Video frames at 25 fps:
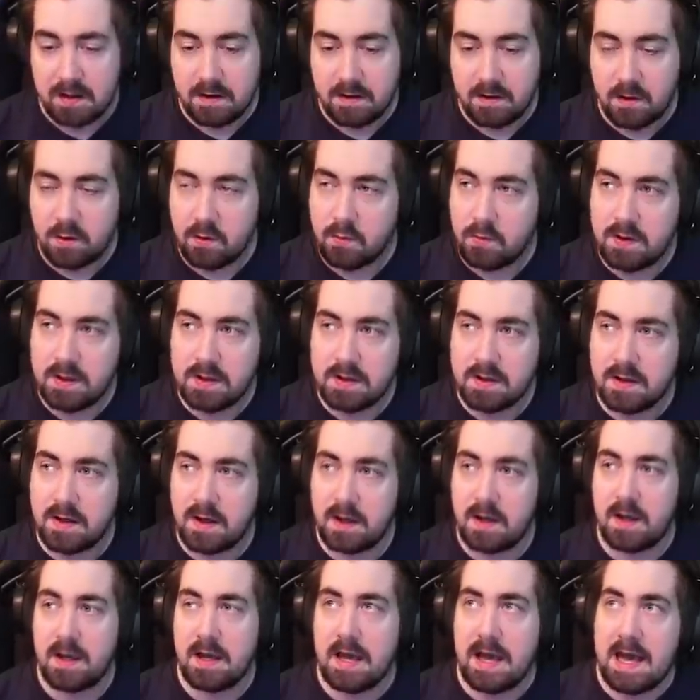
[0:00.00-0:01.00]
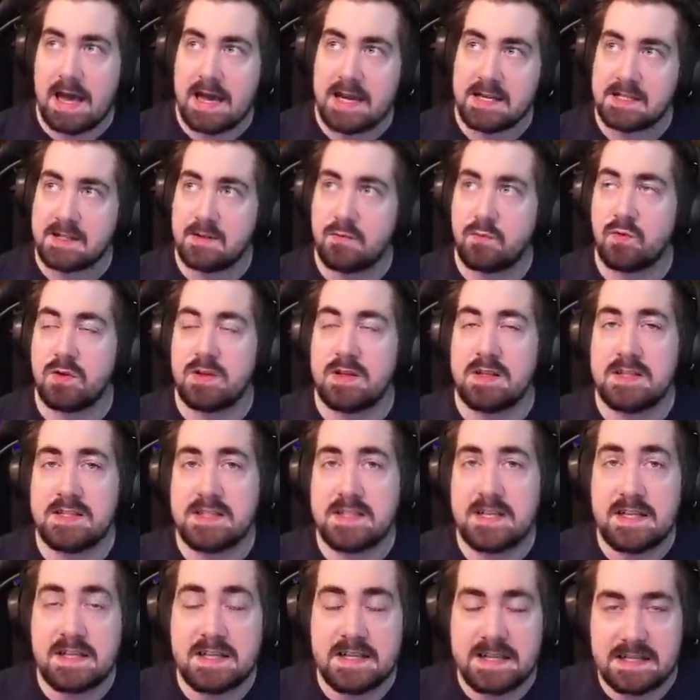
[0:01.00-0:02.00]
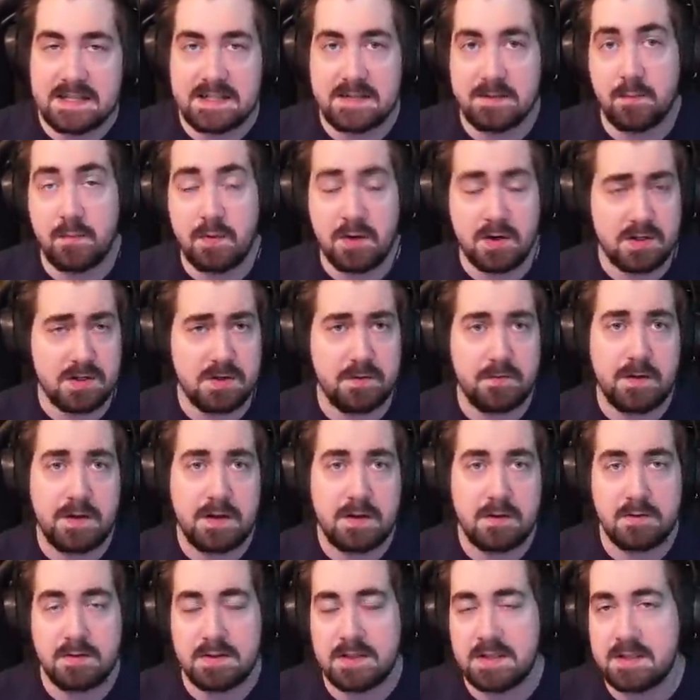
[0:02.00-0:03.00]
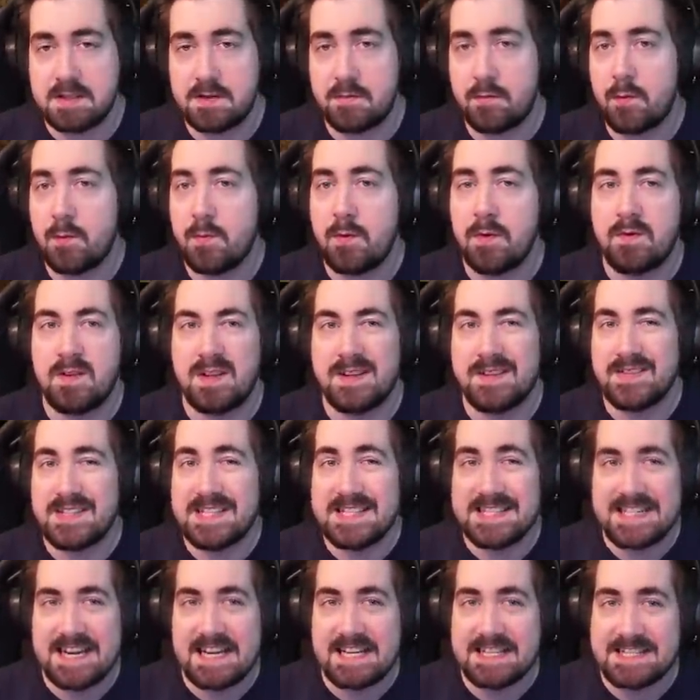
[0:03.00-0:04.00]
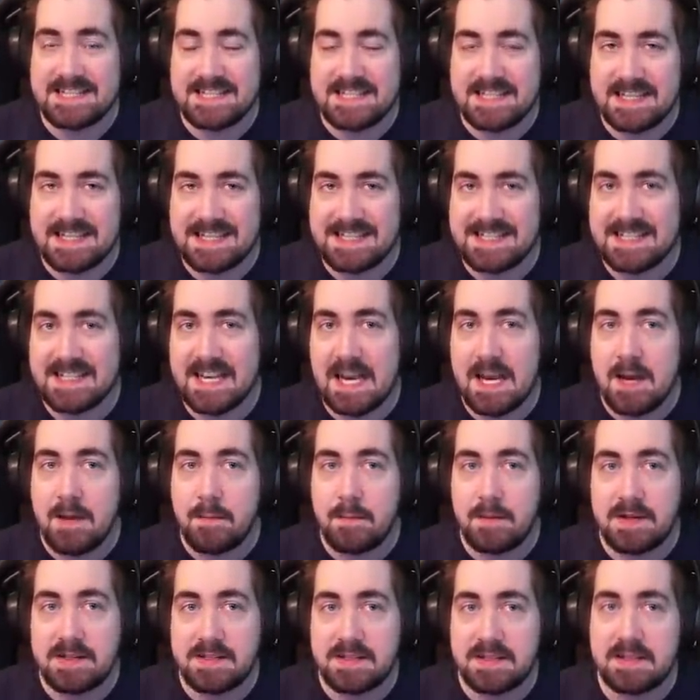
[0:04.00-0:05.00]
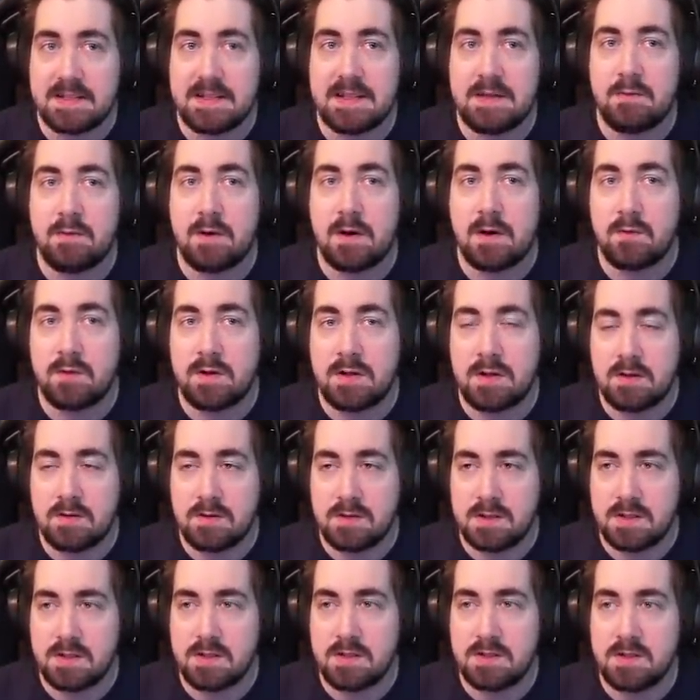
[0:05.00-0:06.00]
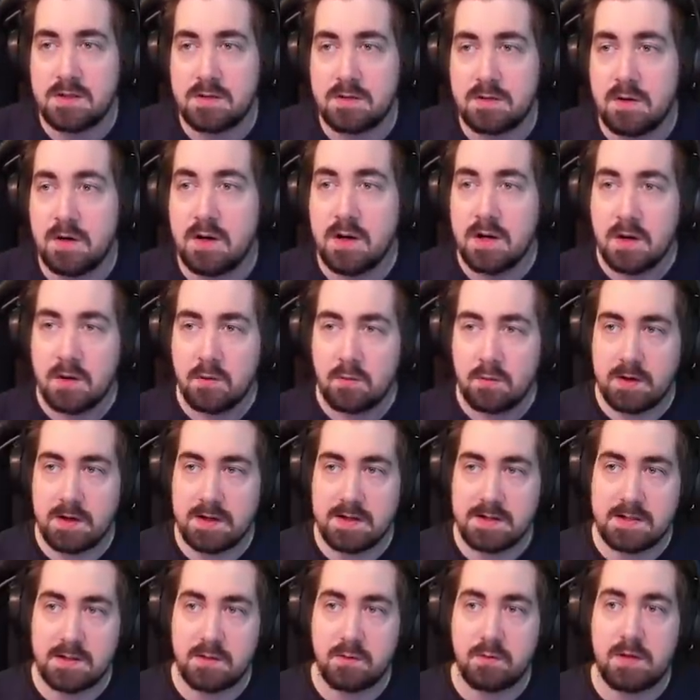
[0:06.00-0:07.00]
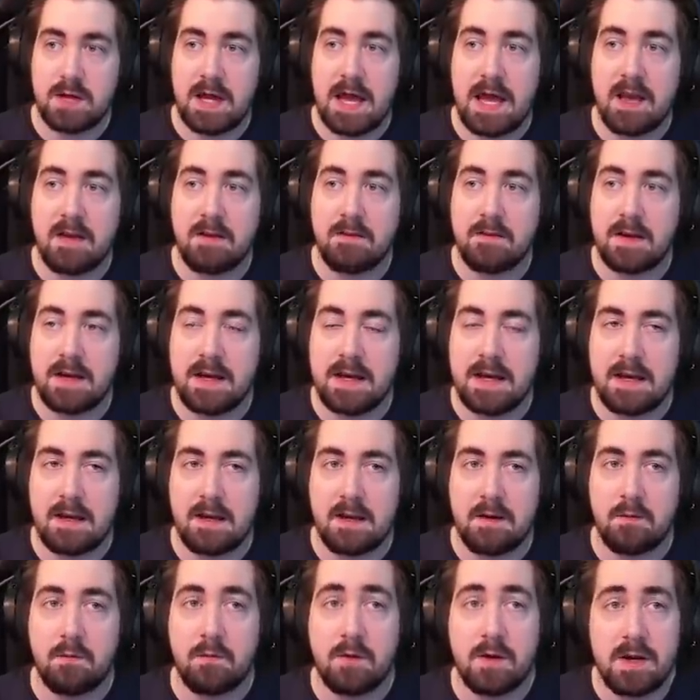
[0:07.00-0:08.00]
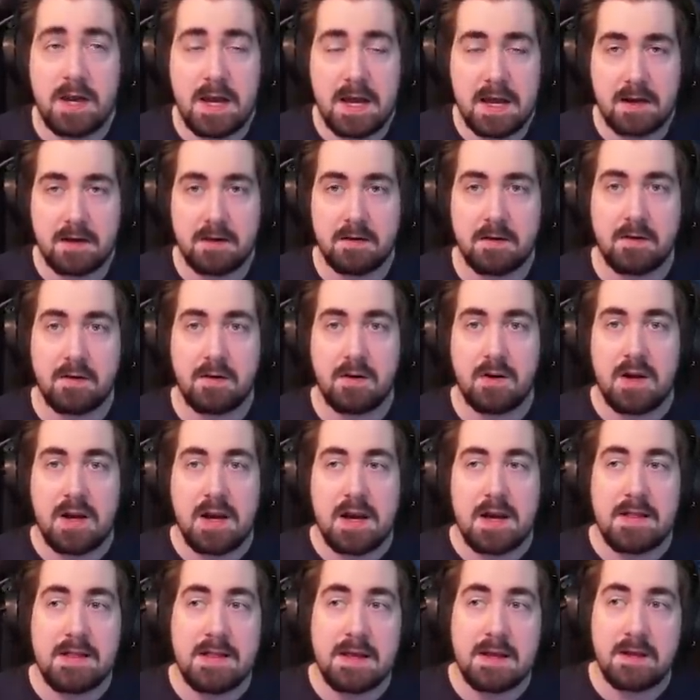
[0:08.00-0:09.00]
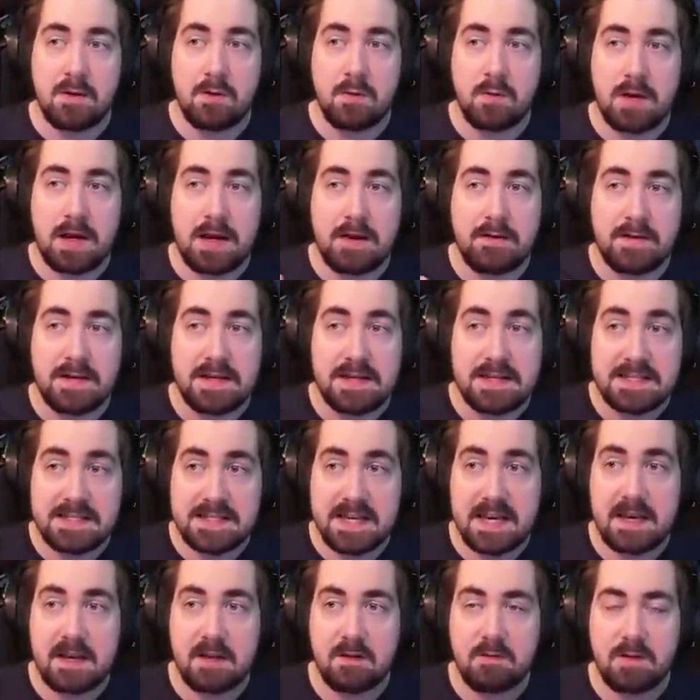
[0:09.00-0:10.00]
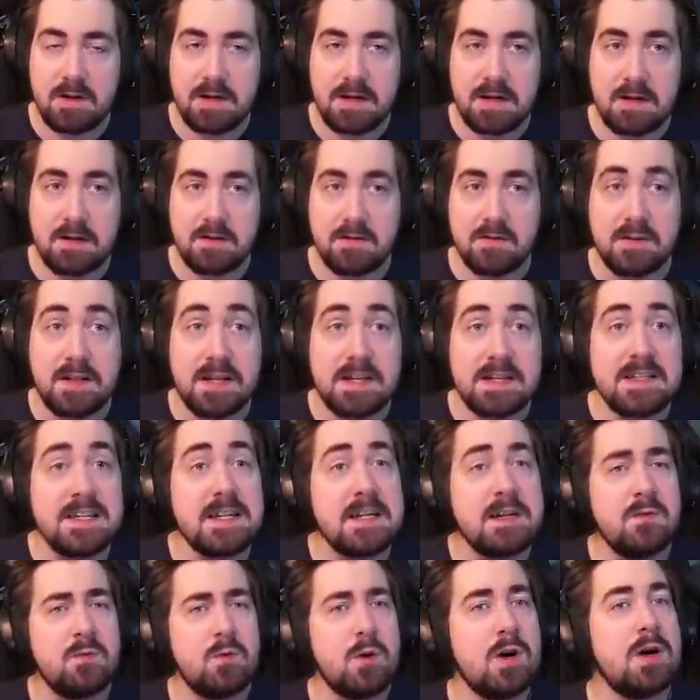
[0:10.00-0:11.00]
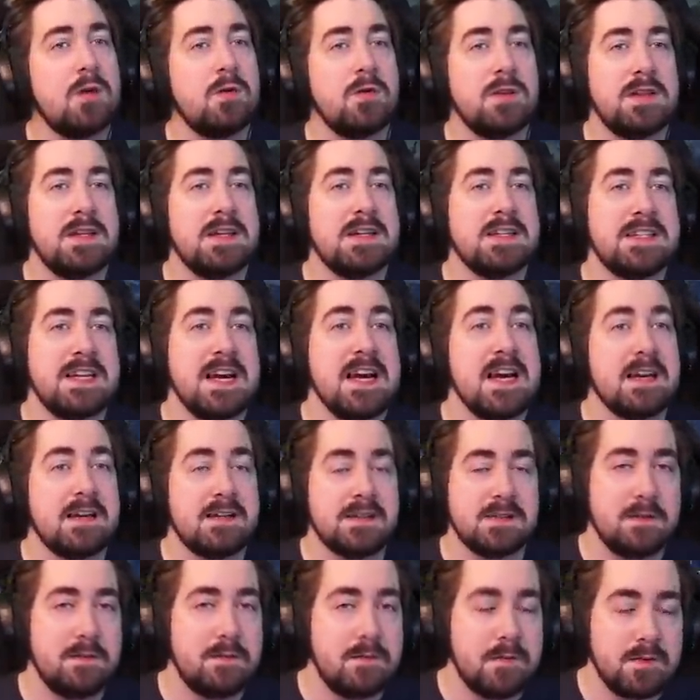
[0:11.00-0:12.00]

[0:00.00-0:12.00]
Deal wielding hasn't really seen as much of a use as the removal of stat sticks. Basically, what we used to do was you would have a one-hander and then you would have a second one-hander that didn't work with the attack. So for